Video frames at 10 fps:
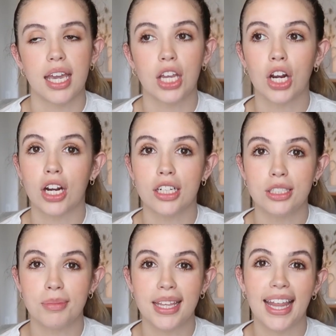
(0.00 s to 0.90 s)

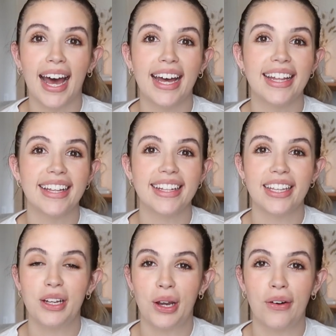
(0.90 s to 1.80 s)
encourage me that,
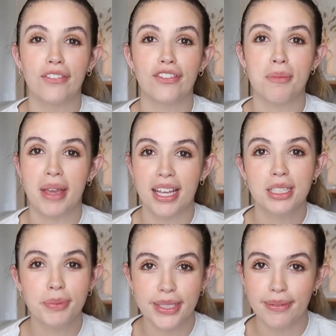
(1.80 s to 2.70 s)
you know, from
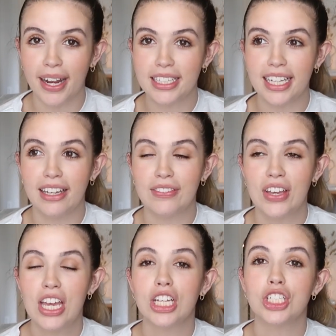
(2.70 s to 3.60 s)
his perspective,
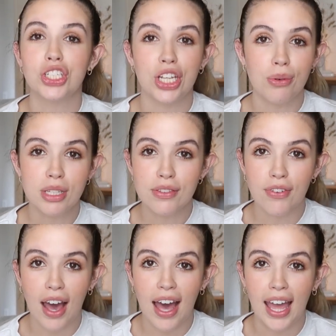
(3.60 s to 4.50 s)
she was
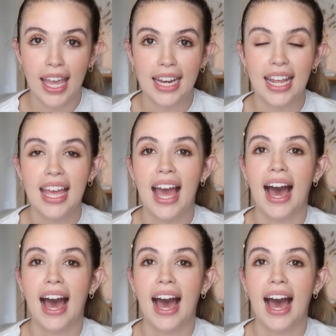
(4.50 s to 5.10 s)
fine,